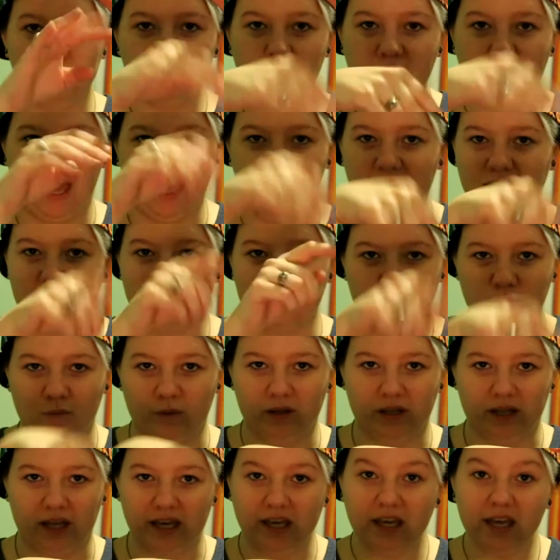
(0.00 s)
heads
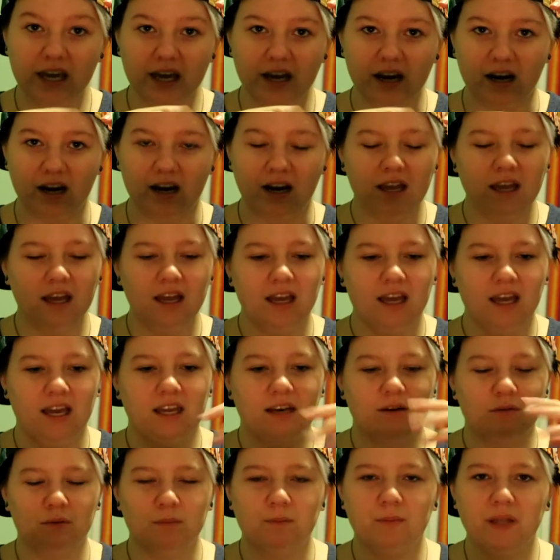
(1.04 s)
went like here, and
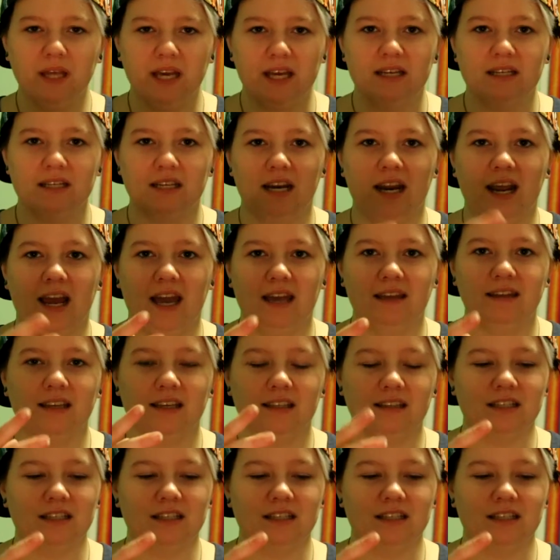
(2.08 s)
it would blend. And it had like